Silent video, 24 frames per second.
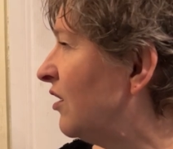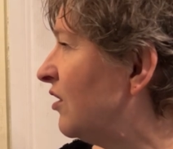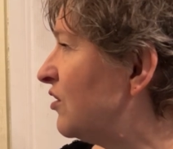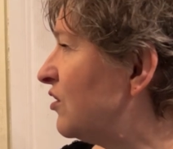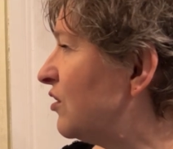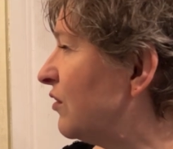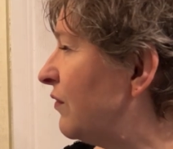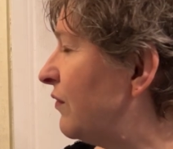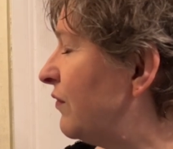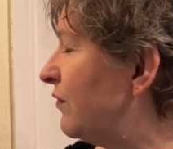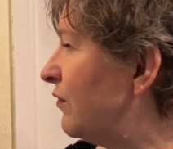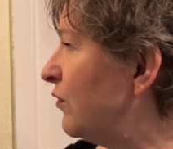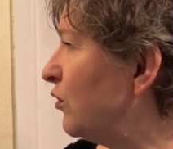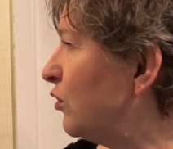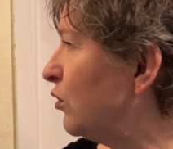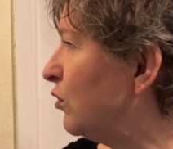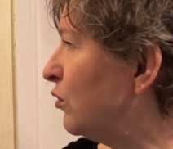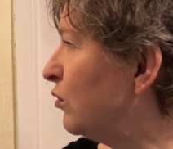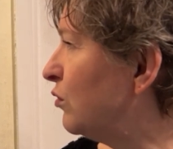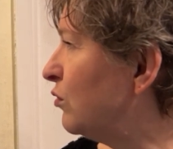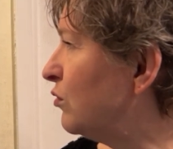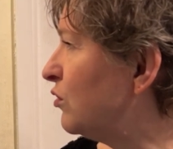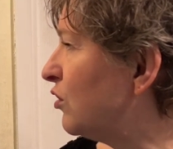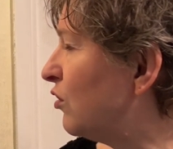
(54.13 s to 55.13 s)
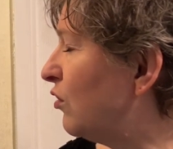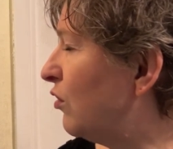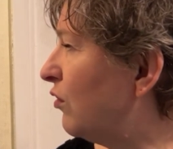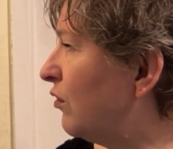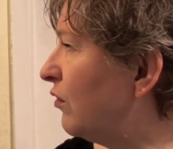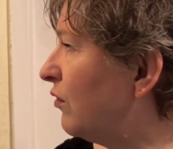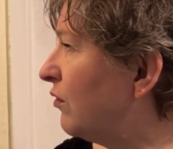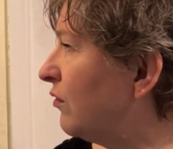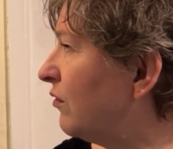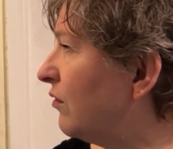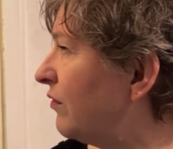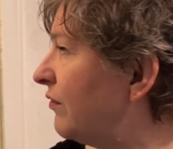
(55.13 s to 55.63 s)
food
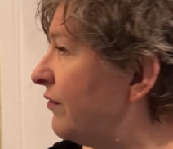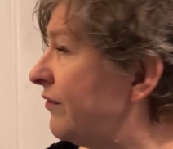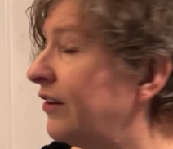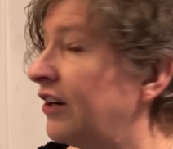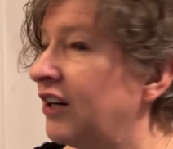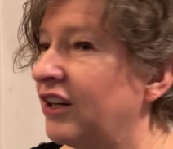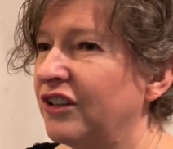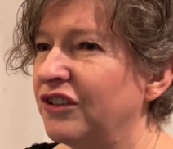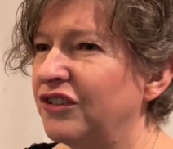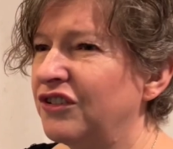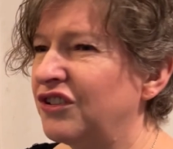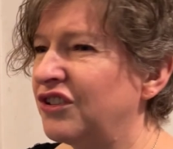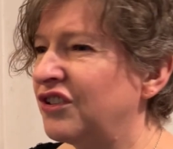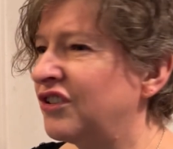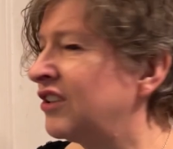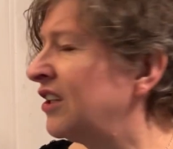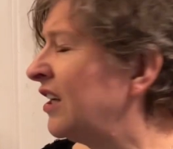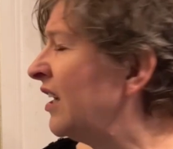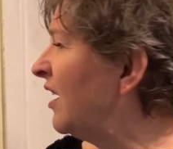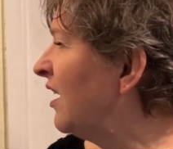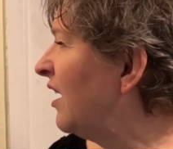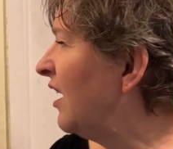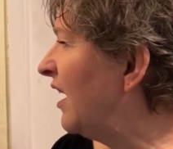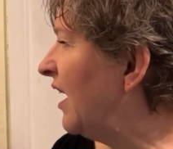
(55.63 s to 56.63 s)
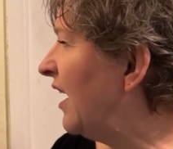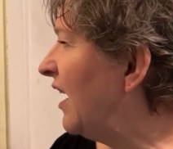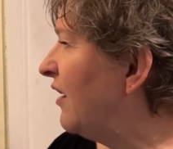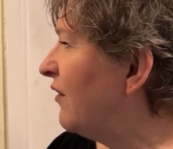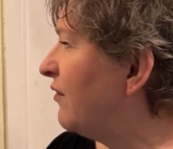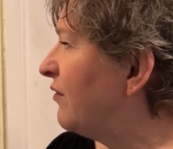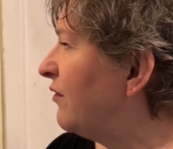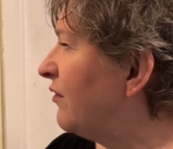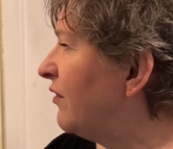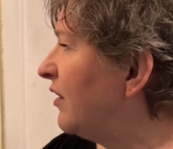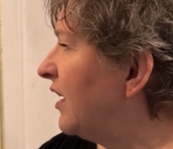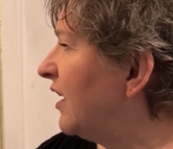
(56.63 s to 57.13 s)
or fudge.
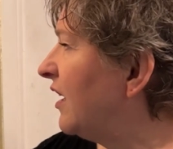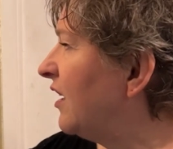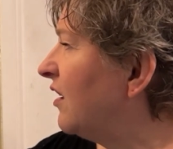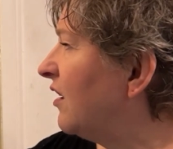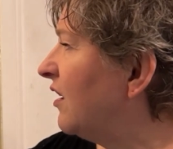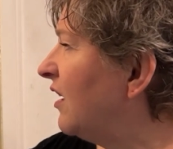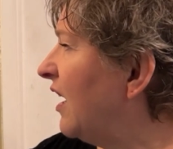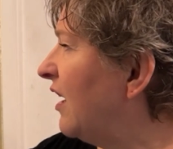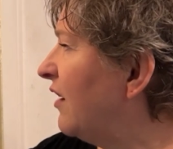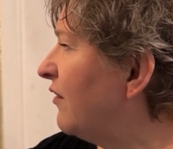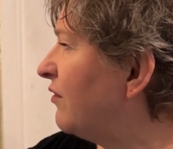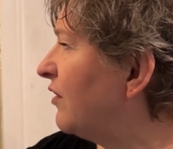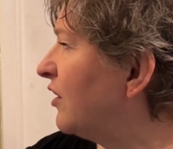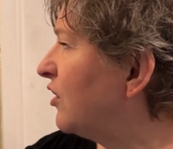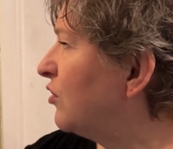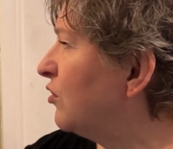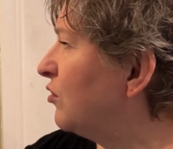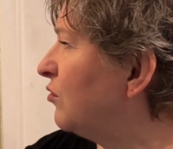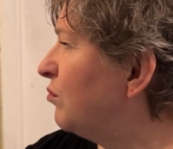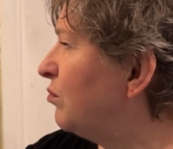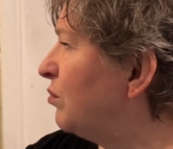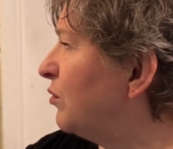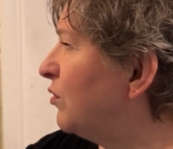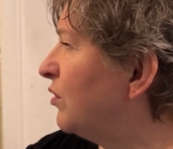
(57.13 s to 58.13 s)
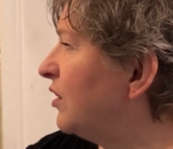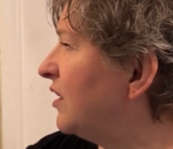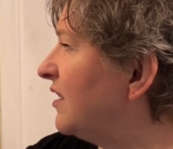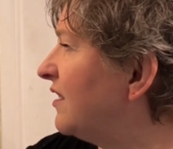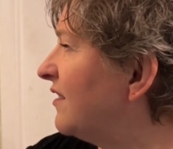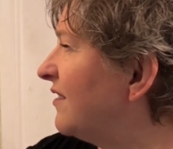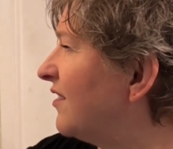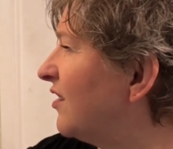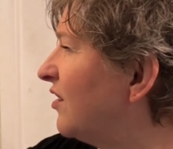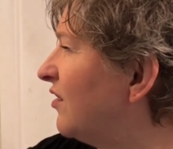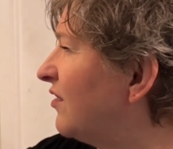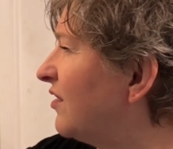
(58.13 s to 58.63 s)
Every good boy
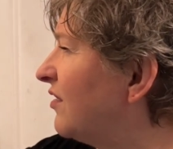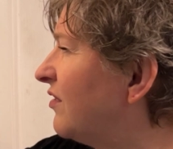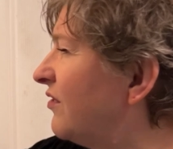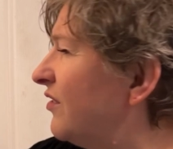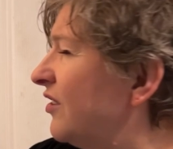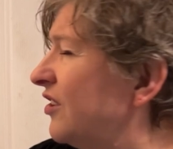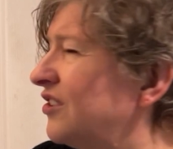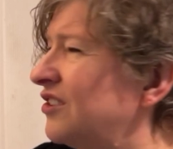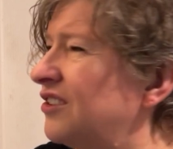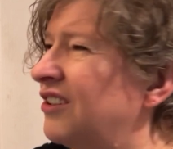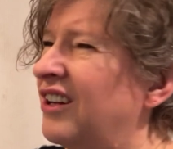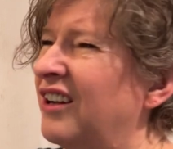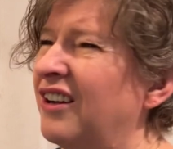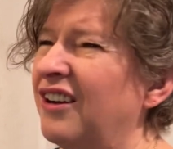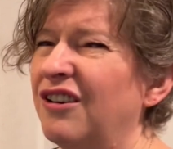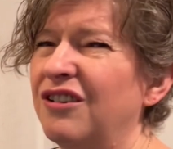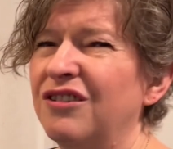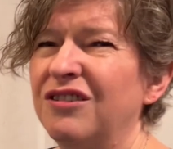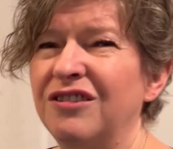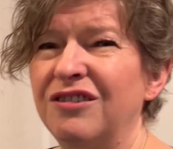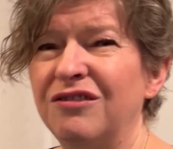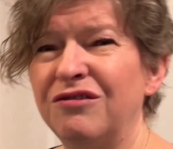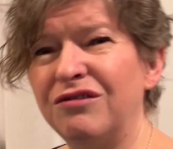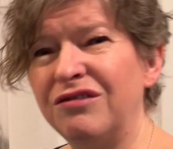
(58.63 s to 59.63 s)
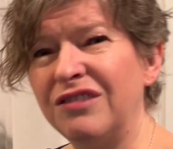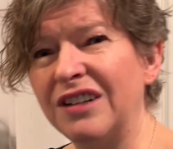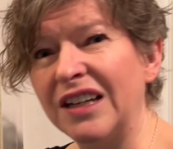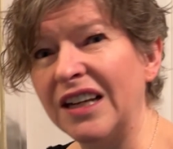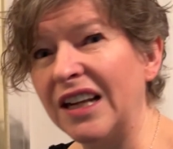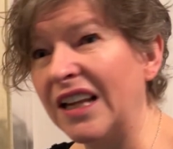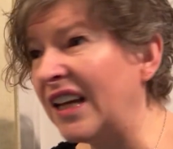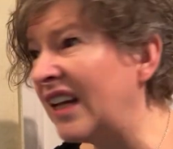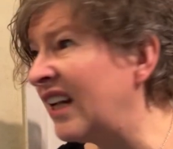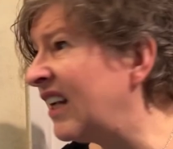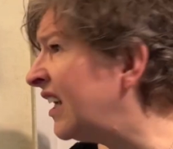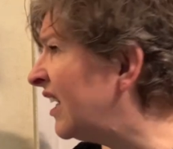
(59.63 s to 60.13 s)
deserves fudge. Oh,
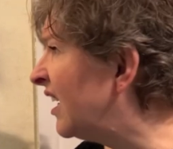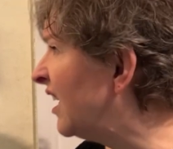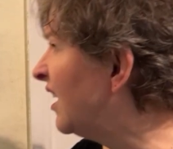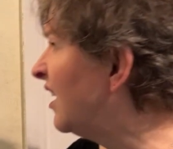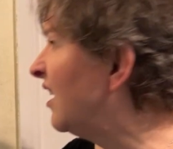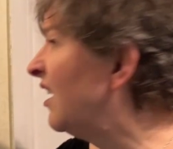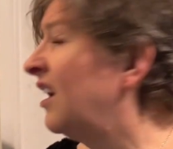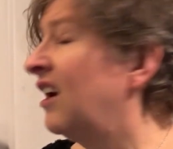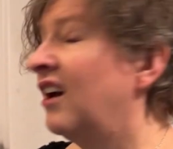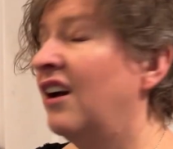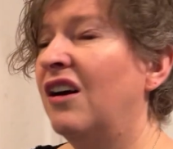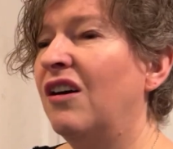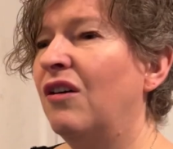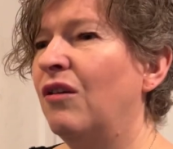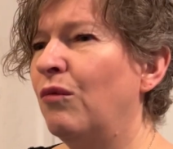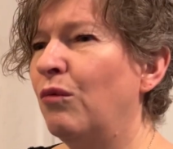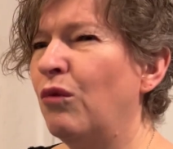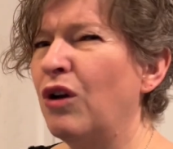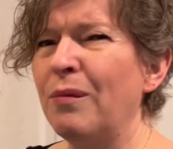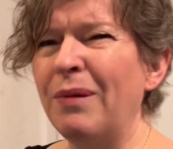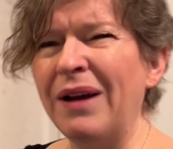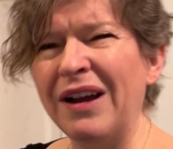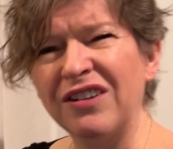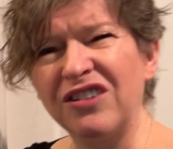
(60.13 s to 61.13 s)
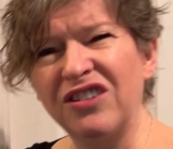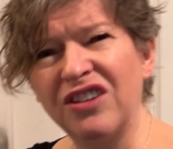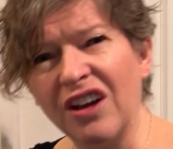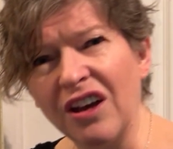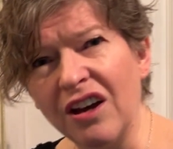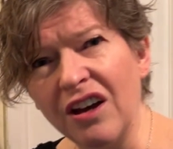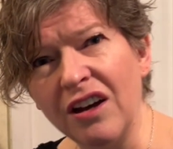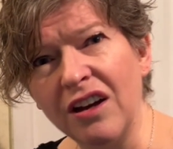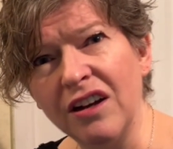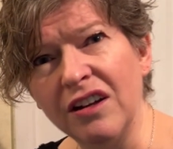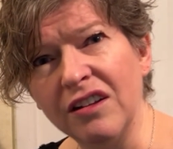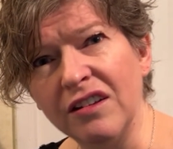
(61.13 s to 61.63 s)
really? What about
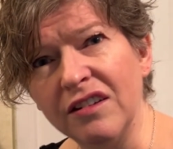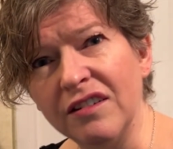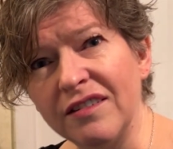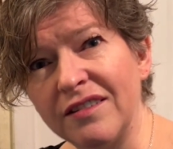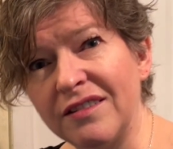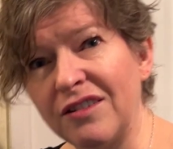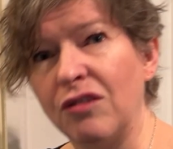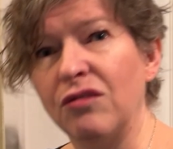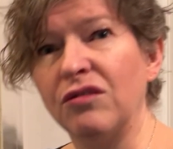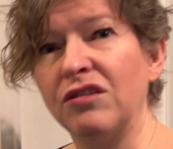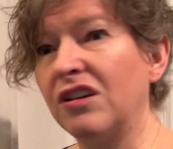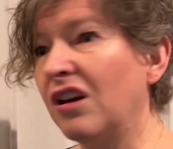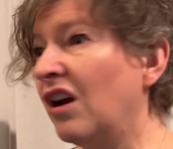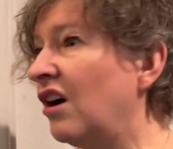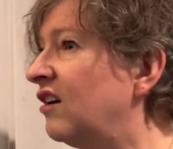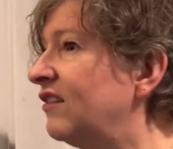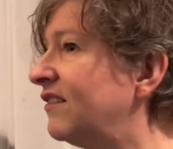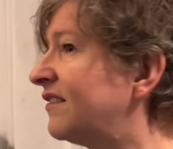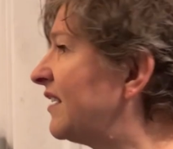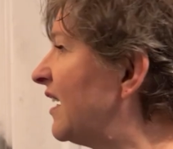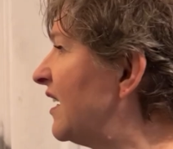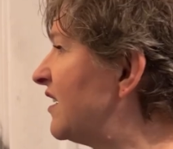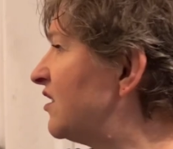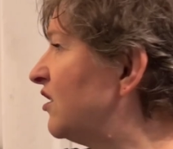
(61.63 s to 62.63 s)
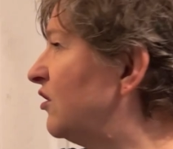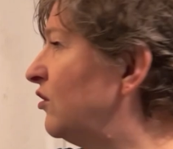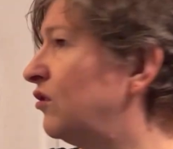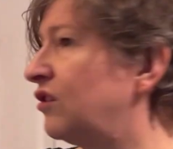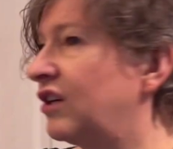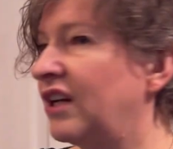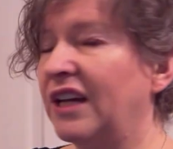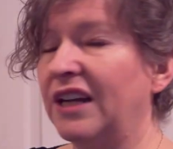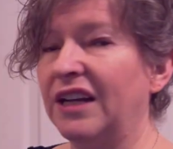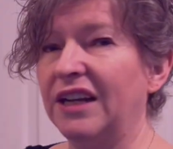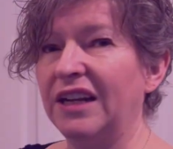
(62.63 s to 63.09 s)
girls? Don't girls get a look in